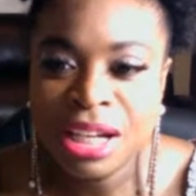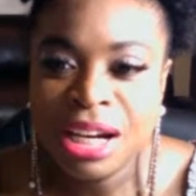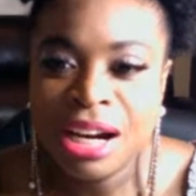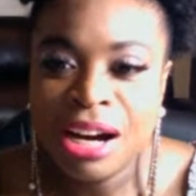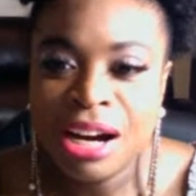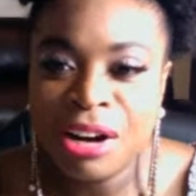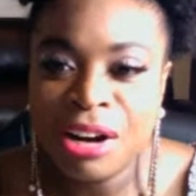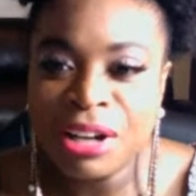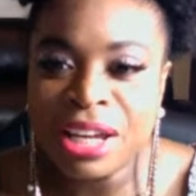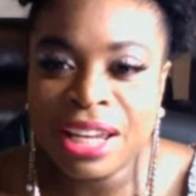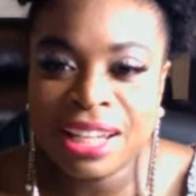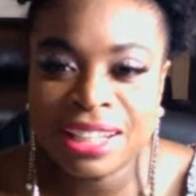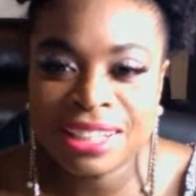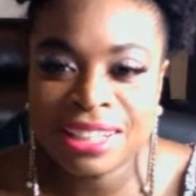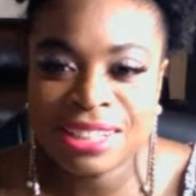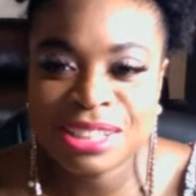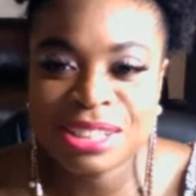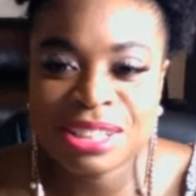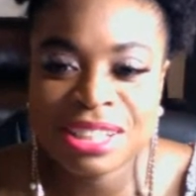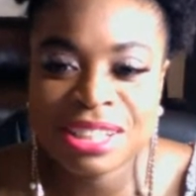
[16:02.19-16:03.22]
Okay,
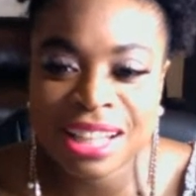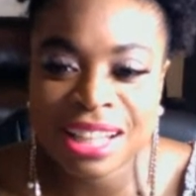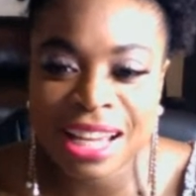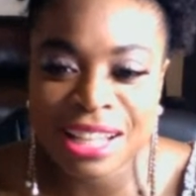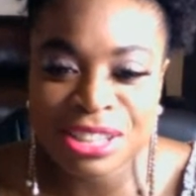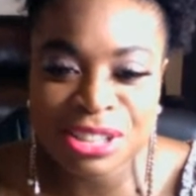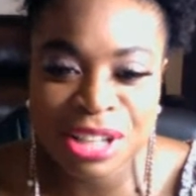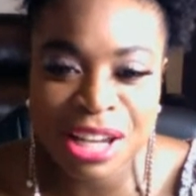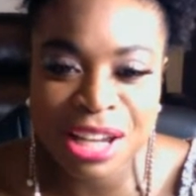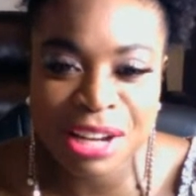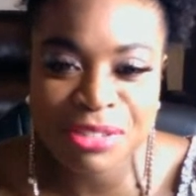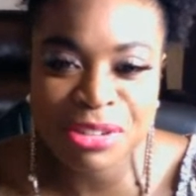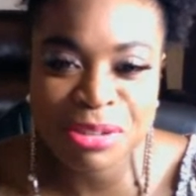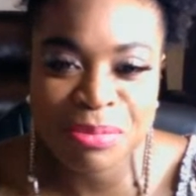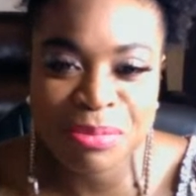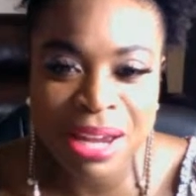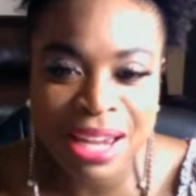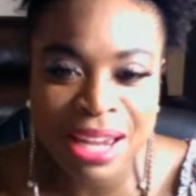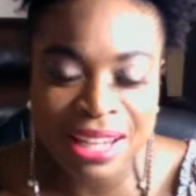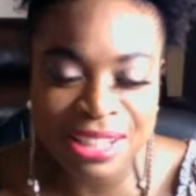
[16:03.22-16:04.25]
glad to have you
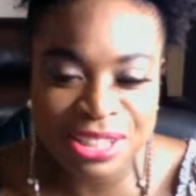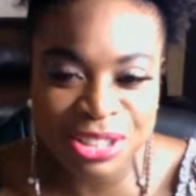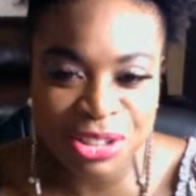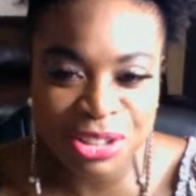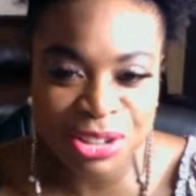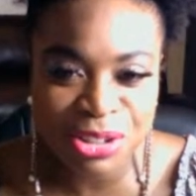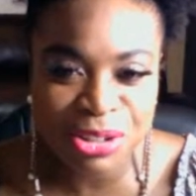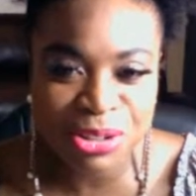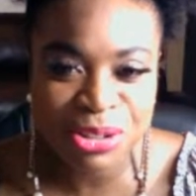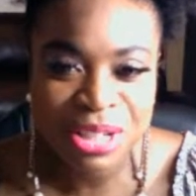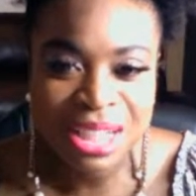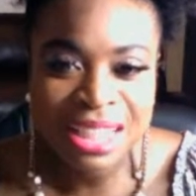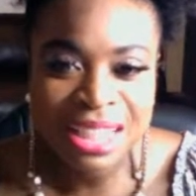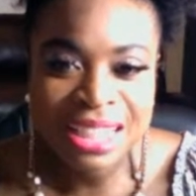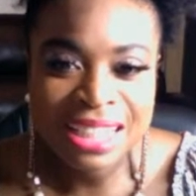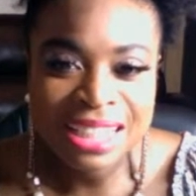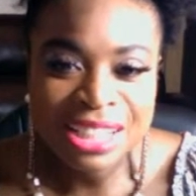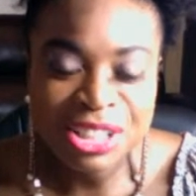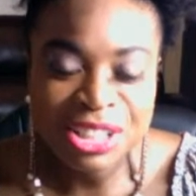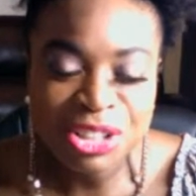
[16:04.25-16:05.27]
back. So
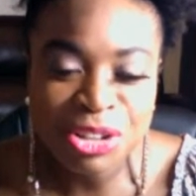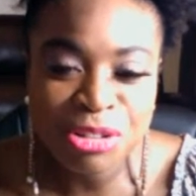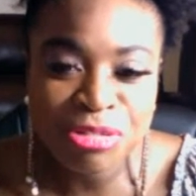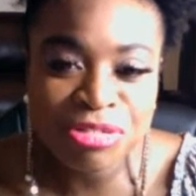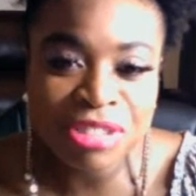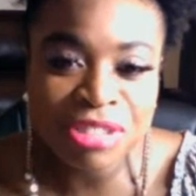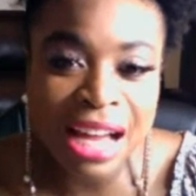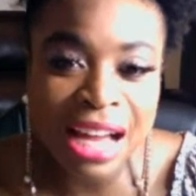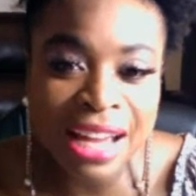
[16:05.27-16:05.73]
you fly